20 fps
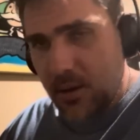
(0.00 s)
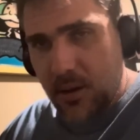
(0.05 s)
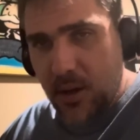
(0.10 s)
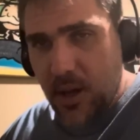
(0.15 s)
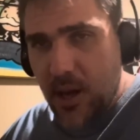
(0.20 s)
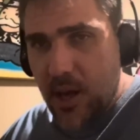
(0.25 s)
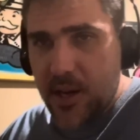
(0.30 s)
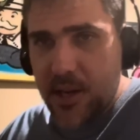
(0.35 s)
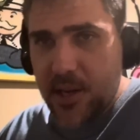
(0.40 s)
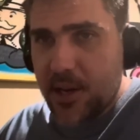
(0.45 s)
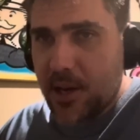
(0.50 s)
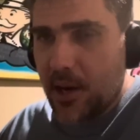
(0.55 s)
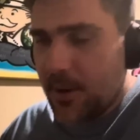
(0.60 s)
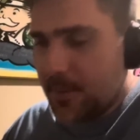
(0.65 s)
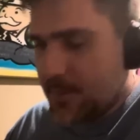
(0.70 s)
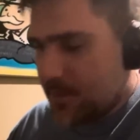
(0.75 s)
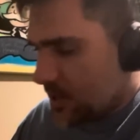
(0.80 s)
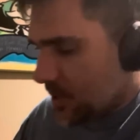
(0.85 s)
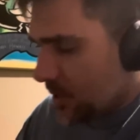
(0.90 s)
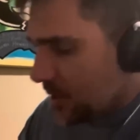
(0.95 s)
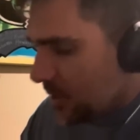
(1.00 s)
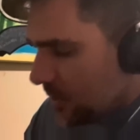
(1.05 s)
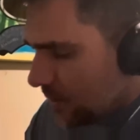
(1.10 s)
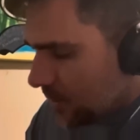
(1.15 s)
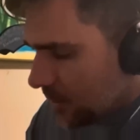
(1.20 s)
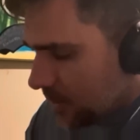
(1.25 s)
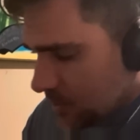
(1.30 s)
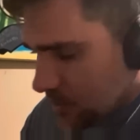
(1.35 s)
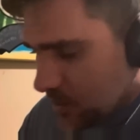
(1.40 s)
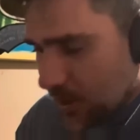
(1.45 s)
And he comes in
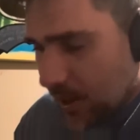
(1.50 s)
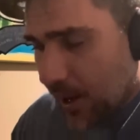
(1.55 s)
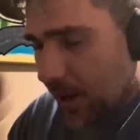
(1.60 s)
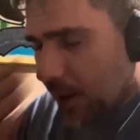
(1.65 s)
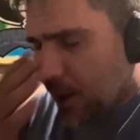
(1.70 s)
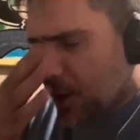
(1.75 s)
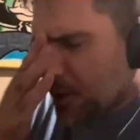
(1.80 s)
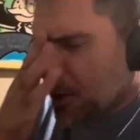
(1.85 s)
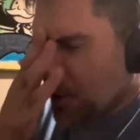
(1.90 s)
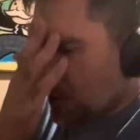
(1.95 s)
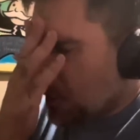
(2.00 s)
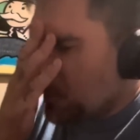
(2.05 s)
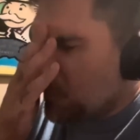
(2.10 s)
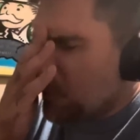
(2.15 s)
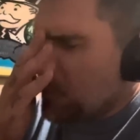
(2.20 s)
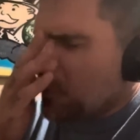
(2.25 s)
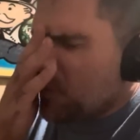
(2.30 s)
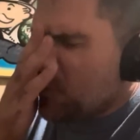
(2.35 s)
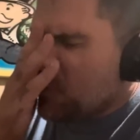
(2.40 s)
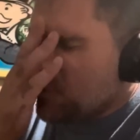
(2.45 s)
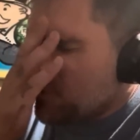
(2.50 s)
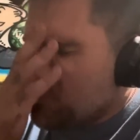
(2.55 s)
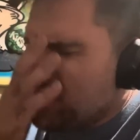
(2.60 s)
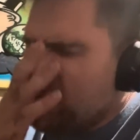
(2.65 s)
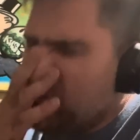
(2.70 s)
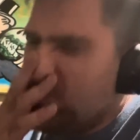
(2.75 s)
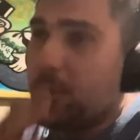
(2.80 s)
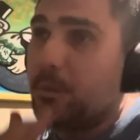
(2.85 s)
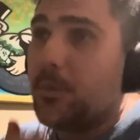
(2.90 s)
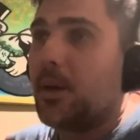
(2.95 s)
and he's like,
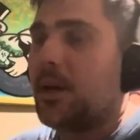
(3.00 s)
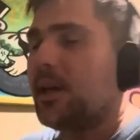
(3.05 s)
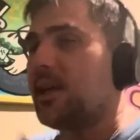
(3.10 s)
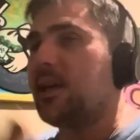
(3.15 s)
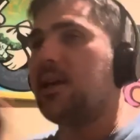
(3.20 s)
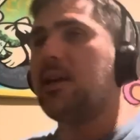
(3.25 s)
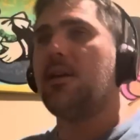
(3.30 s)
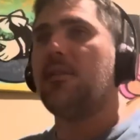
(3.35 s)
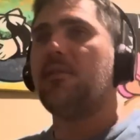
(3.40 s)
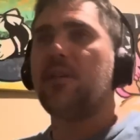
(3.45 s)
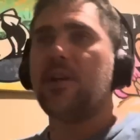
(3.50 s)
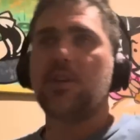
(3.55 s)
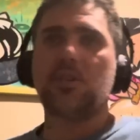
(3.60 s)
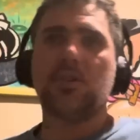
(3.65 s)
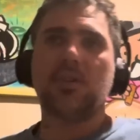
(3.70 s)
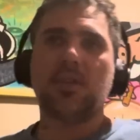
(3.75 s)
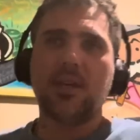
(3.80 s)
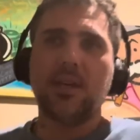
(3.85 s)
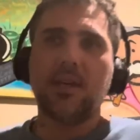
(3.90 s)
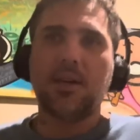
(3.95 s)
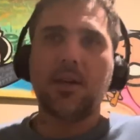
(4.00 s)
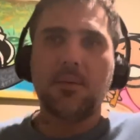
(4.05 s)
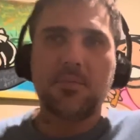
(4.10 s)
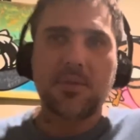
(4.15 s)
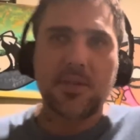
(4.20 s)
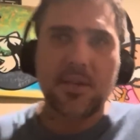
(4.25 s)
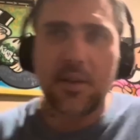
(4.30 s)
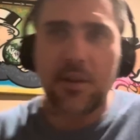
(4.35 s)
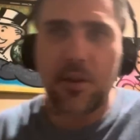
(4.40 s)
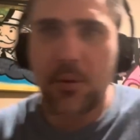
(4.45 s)
like he eventually he
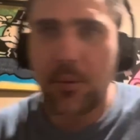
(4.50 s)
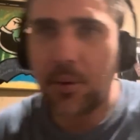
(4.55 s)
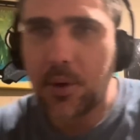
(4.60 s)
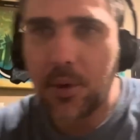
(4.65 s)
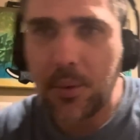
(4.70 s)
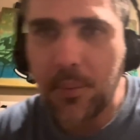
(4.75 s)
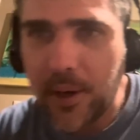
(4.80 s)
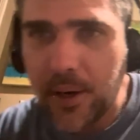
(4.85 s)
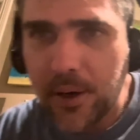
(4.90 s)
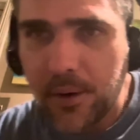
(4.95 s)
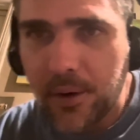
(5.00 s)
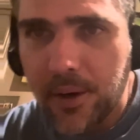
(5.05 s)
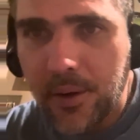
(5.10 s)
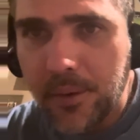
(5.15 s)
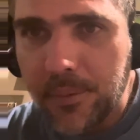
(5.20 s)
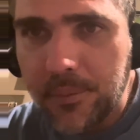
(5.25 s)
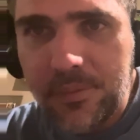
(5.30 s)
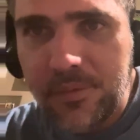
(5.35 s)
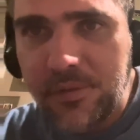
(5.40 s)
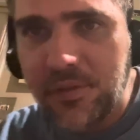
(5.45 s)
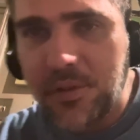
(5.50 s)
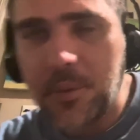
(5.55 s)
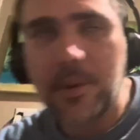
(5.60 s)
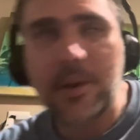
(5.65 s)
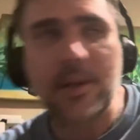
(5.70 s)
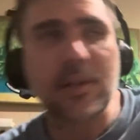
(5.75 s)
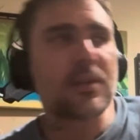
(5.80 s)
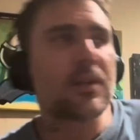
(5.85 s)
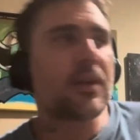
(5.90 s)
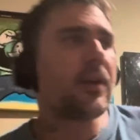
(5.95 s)
comes into the room. I don't know. A few
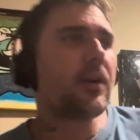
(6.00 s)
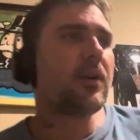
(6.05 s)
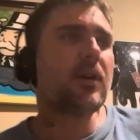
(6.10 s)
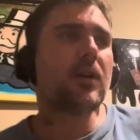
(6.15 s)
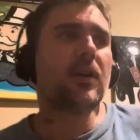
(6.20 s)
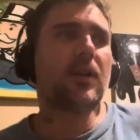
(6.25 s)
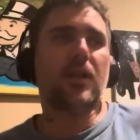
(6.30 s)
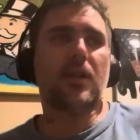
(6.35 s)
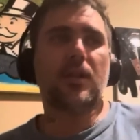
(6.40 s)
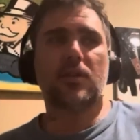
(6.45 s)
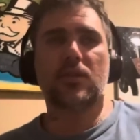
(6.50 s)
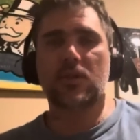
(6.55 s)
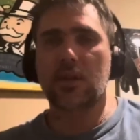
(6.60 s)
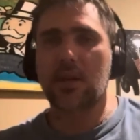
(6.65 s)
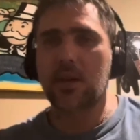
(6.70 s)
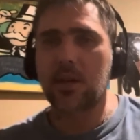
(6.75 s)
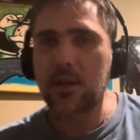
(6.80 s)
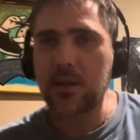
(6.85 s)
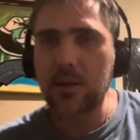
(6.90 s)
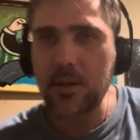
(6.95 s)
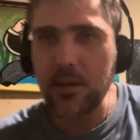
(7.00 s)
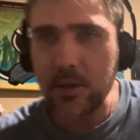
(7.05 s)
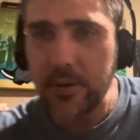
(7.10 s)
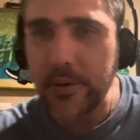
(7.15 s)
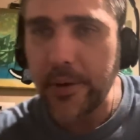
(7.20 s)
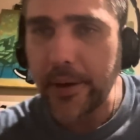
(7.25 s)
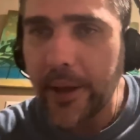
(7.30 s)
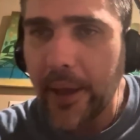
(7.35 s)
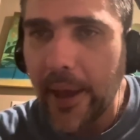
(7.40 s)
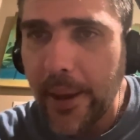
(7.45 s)
minutes later, and he's like, he's
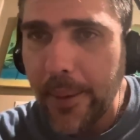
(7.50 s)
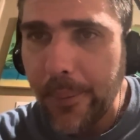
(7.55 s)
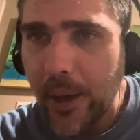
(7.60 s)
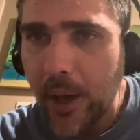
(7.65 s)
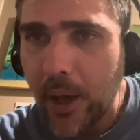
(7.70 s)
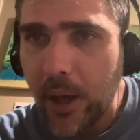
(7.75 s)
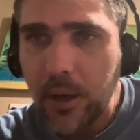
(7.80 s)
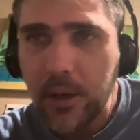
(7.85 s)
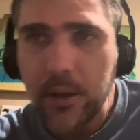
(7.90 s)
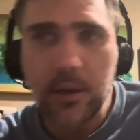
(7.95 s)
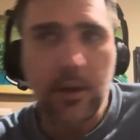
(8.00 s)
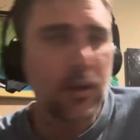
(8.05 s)
like, hey man,